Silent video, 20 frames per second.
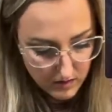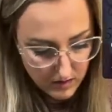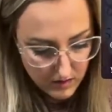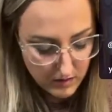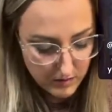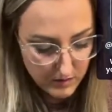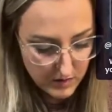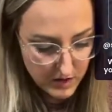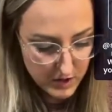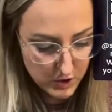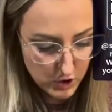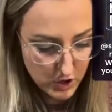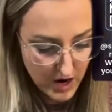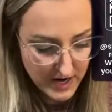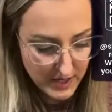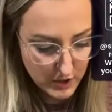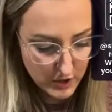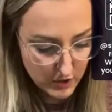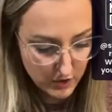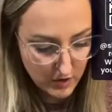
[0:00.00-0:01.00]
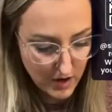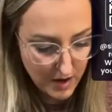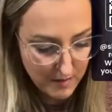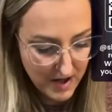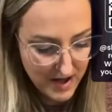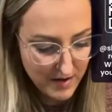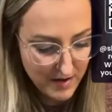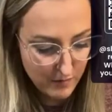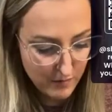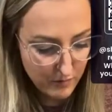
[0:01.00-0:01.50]
I'm going to try to, I
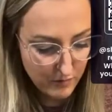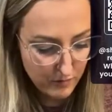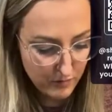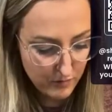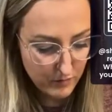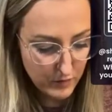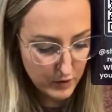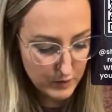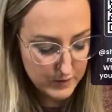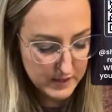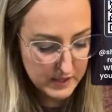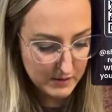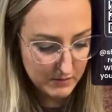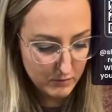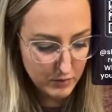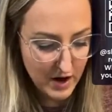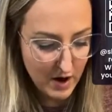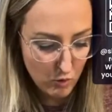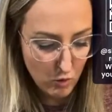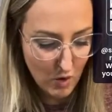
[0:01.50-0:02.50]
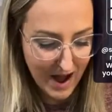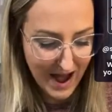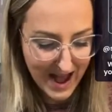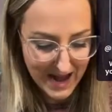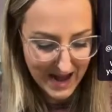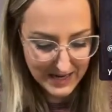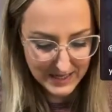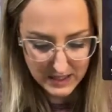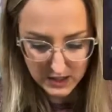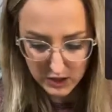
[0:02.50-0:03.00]
might use some brown
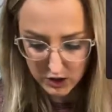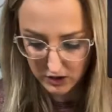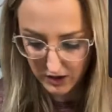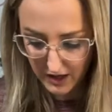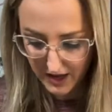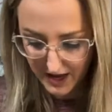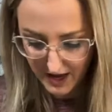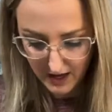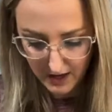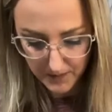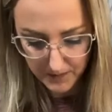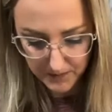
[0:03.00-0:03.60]
wax to like,